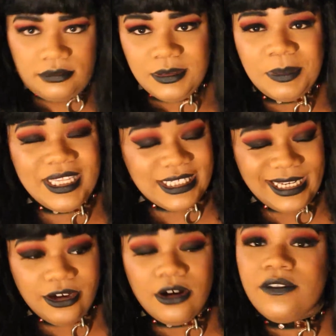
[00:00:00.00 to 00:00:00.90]
please
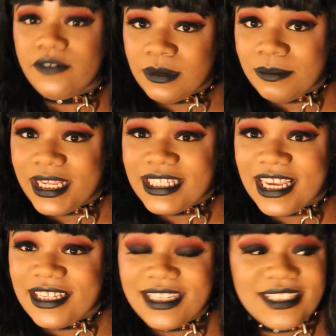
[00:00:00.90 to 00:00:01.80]
click off, please
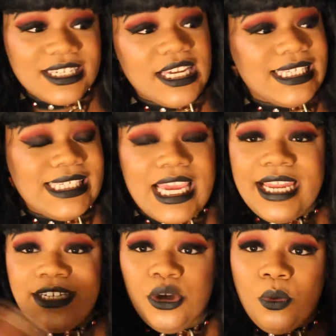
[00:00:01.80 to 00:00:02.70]
exit,
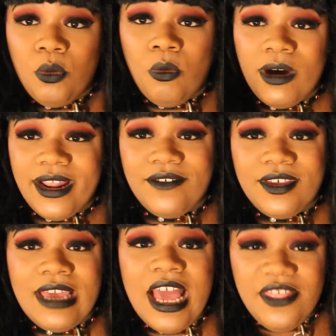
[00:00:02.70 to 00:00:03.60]
stage,
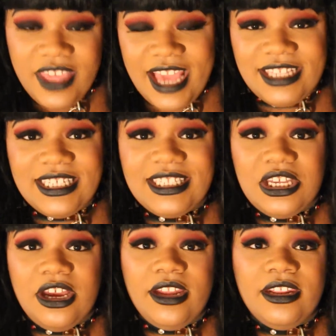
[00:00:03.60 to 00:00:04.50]
whatever the exit
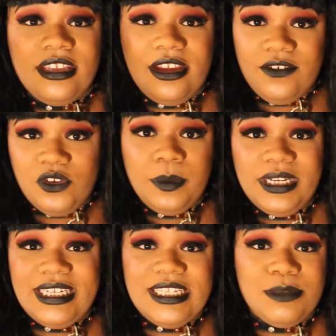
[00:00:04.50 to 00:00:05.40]
side of your
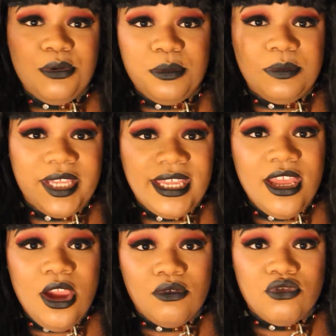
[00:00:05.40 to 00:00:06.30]
button is, probably
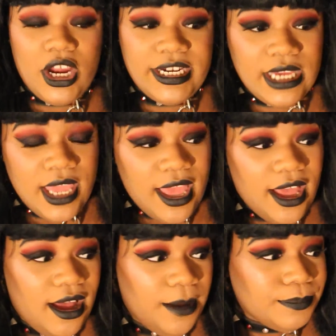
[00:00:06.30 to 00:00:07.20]
right.
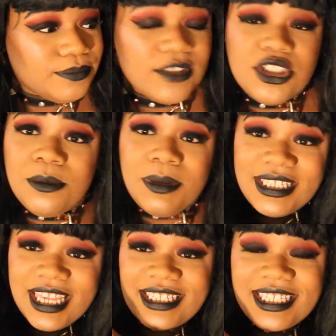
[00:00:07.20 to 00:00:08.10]
So
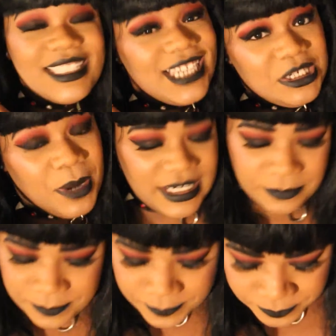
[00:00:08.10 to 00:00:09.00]
please exit stage right.
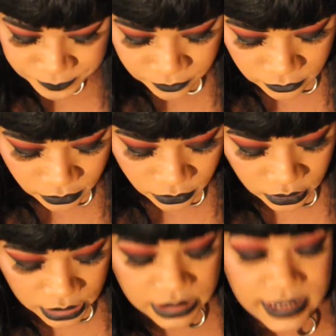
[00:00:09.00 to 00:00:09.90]

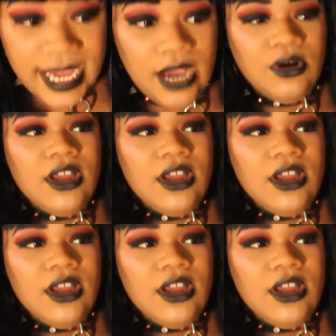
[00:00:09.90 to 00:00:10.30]
Now,